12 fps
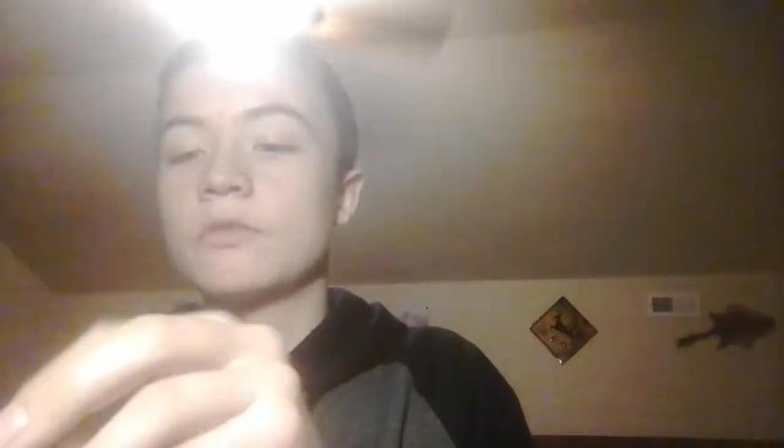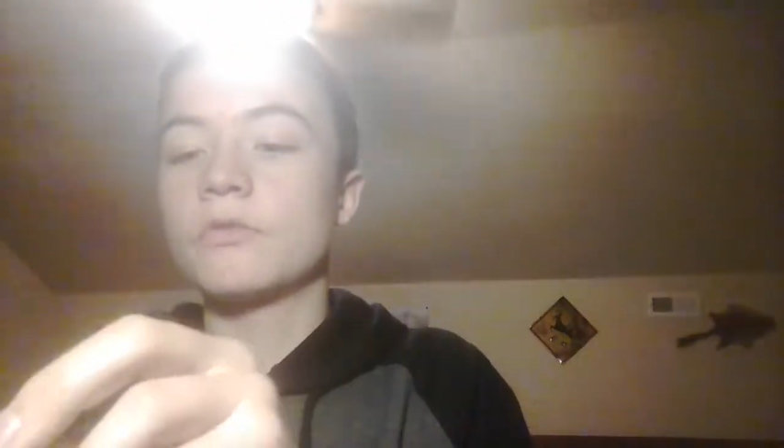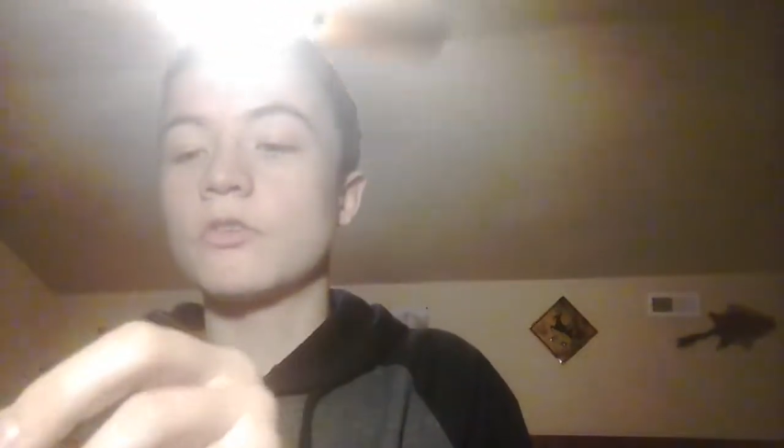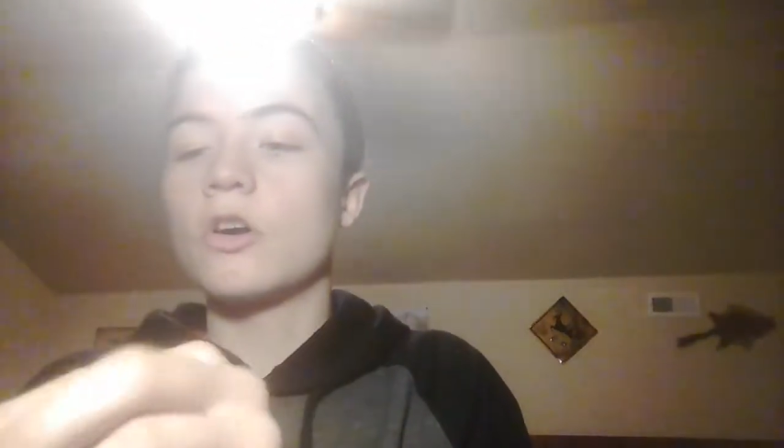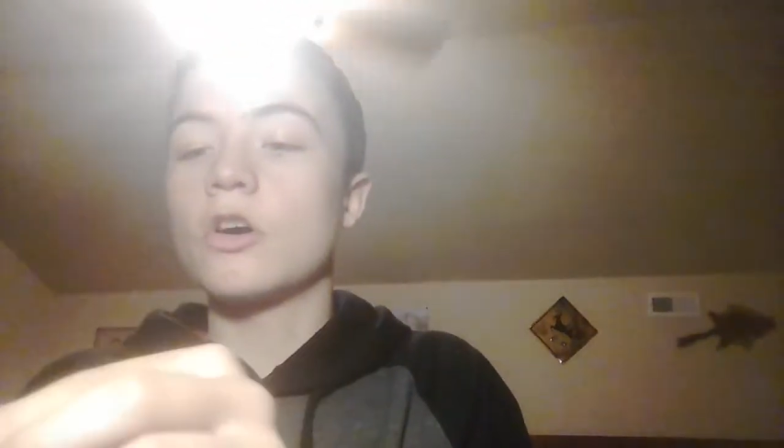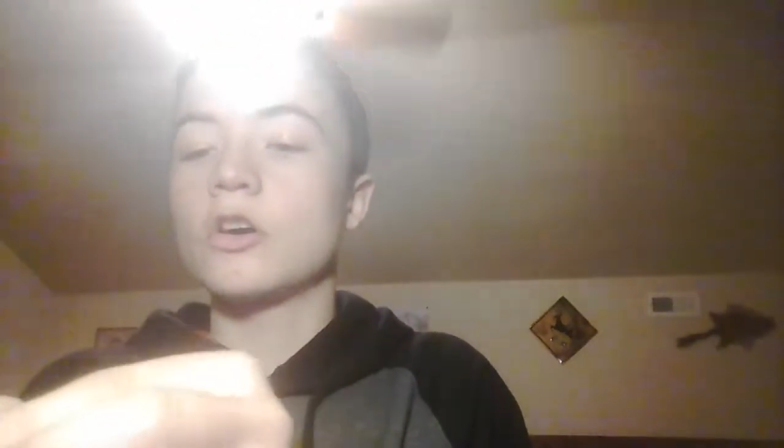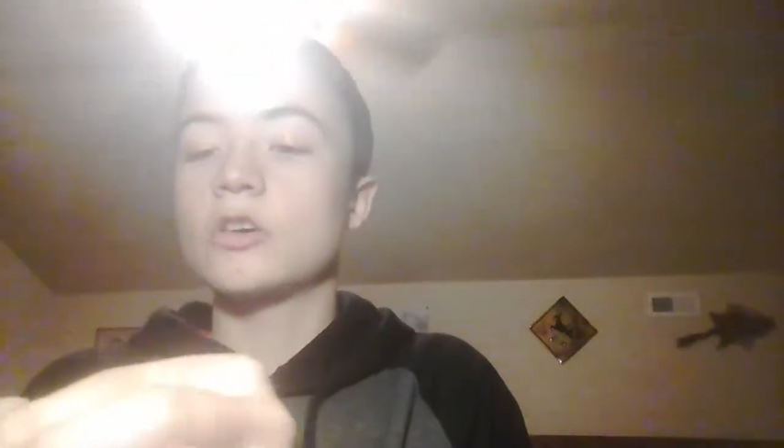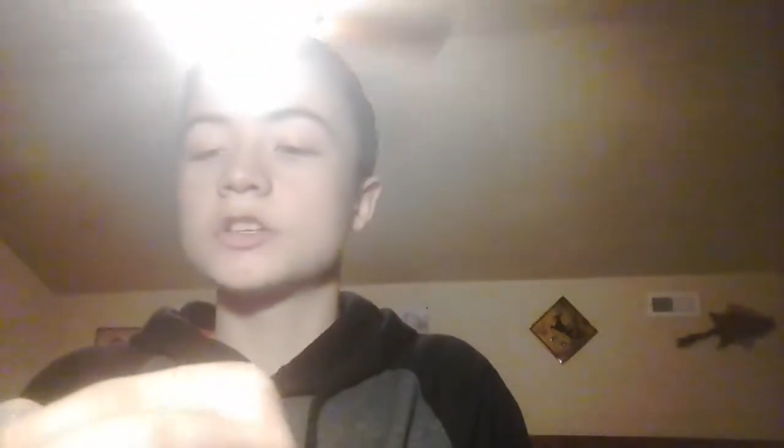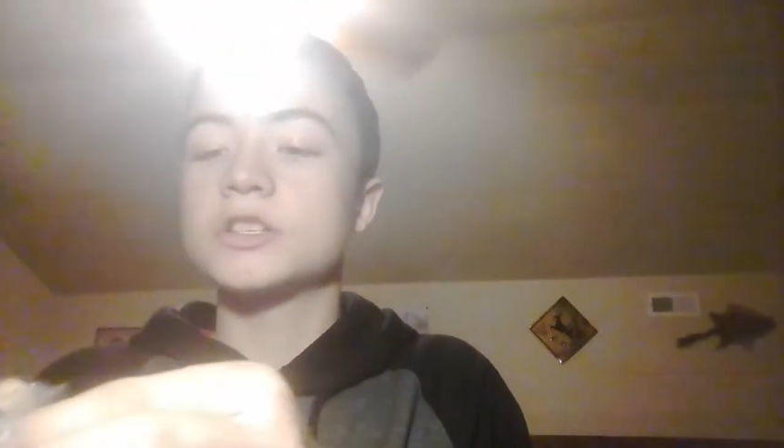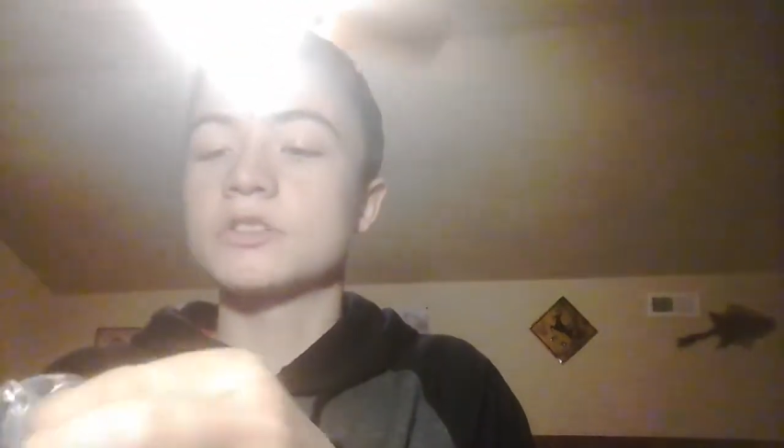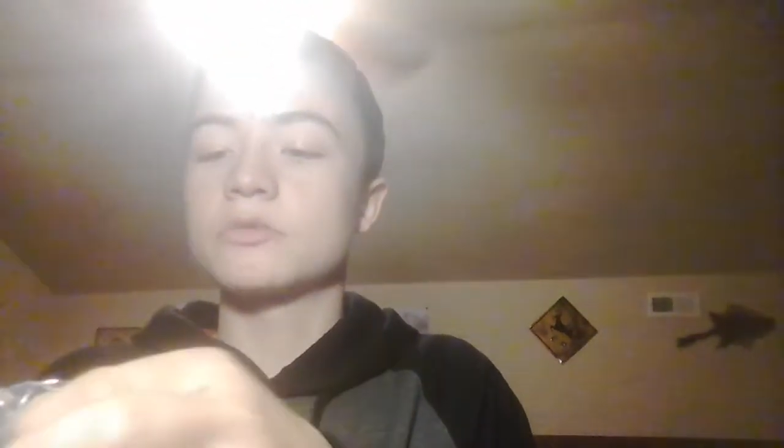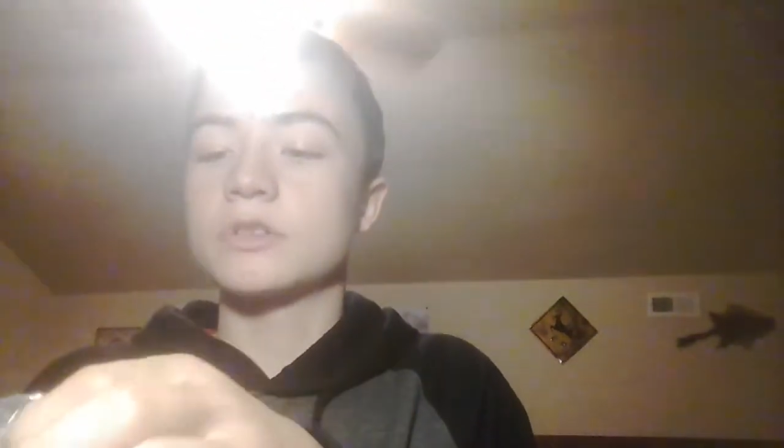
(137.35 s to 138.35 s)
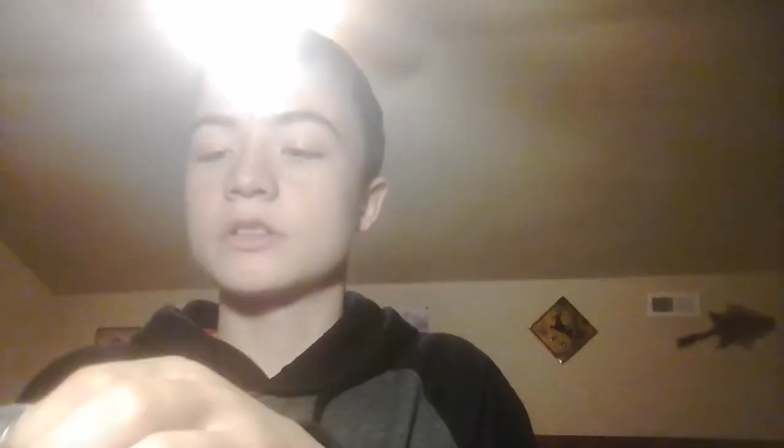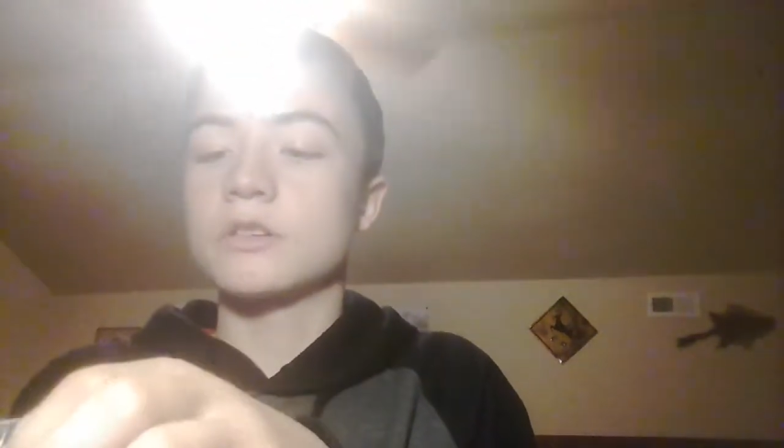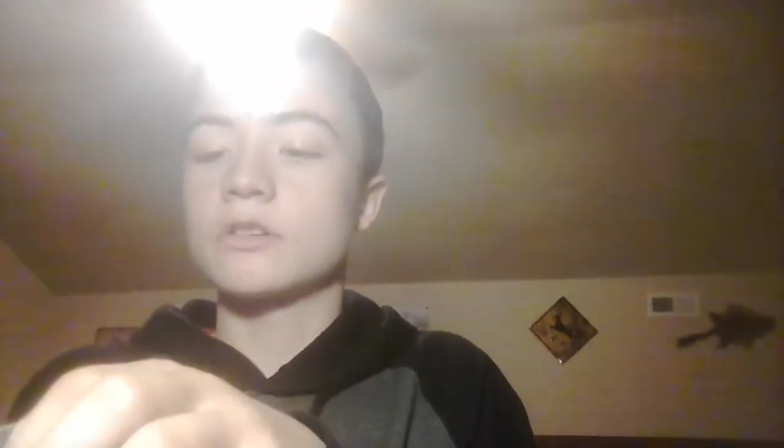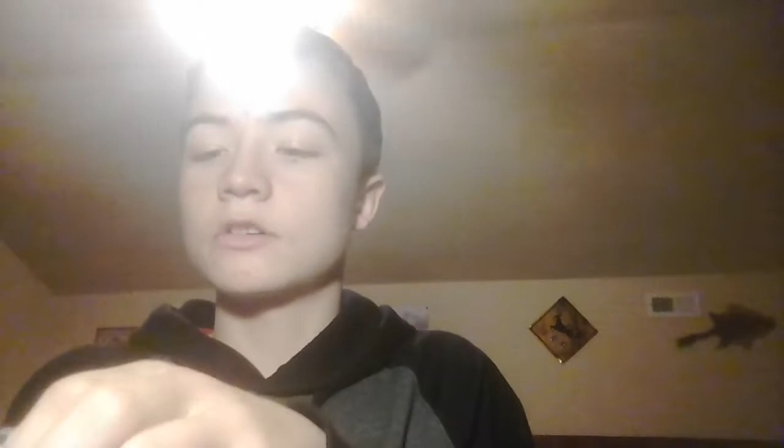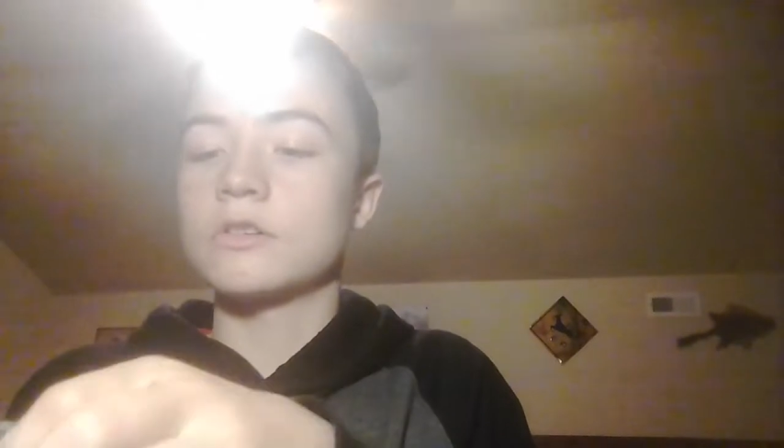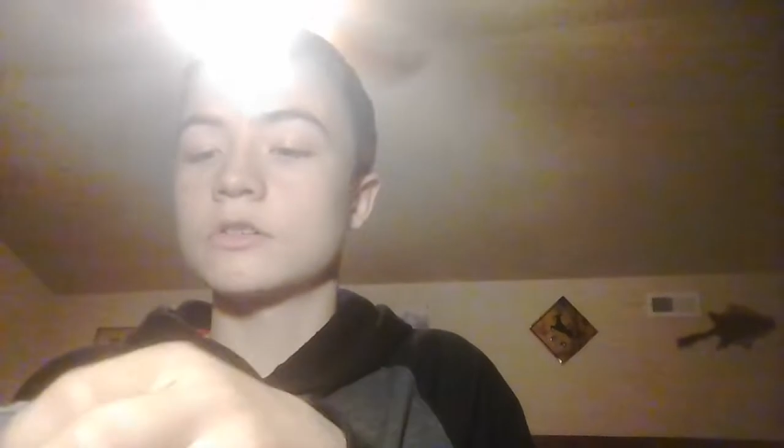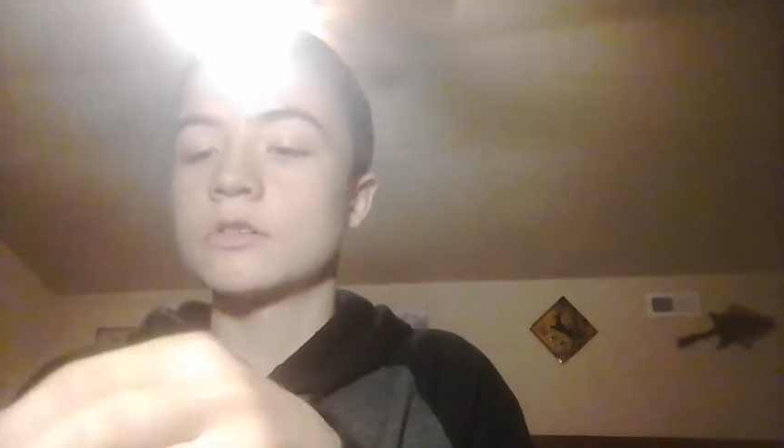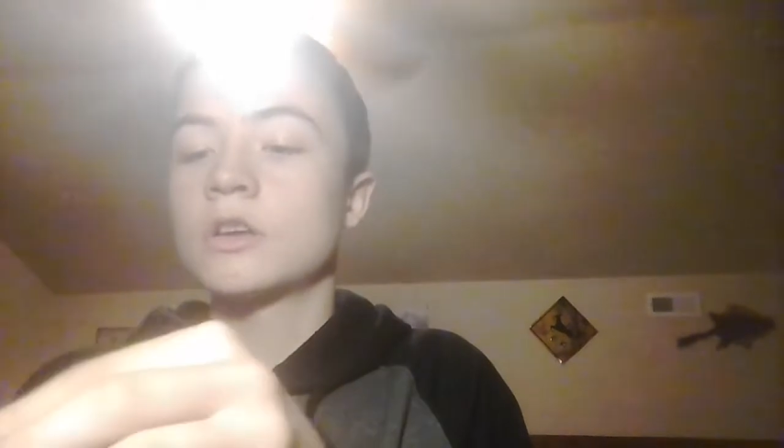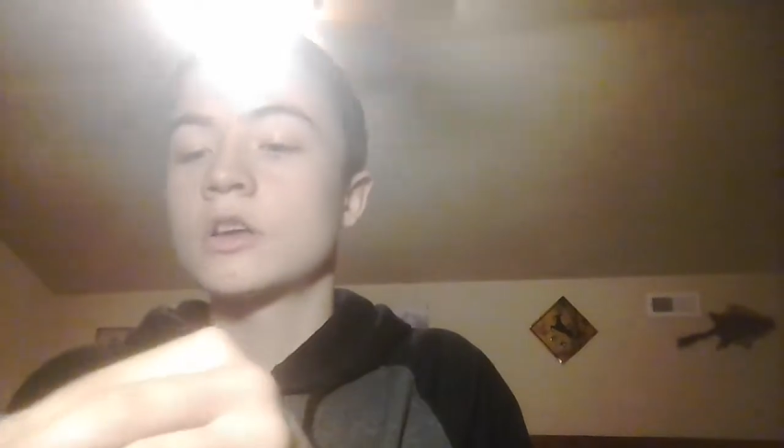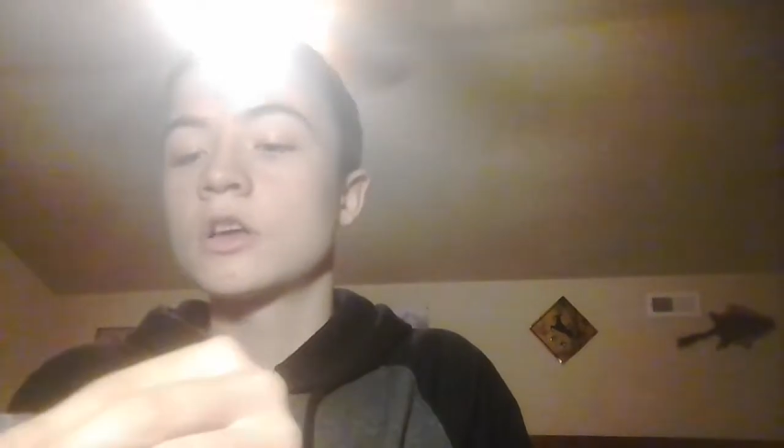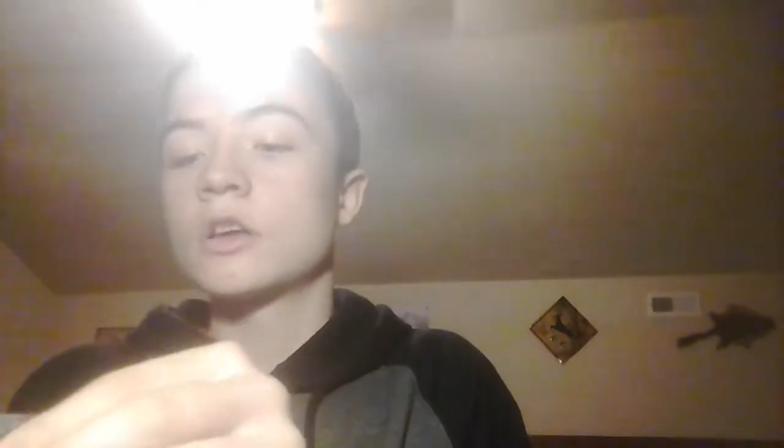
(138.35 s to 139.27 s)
frogs is what they're called,